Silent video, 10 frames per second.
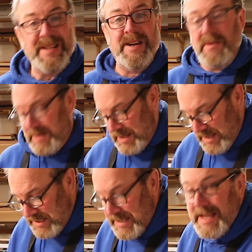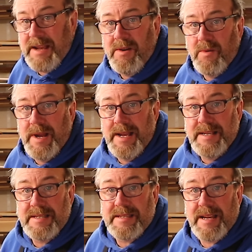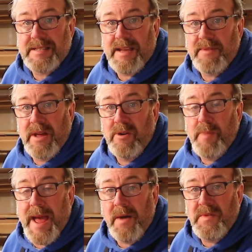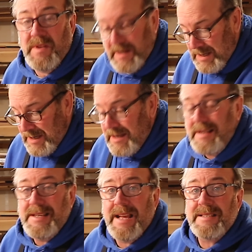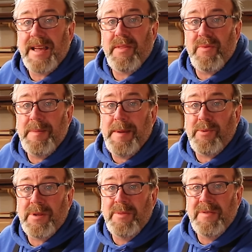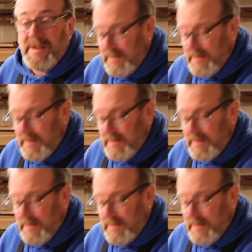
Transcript: you know, this thing weighs like 700 pounds. It takes like three people to move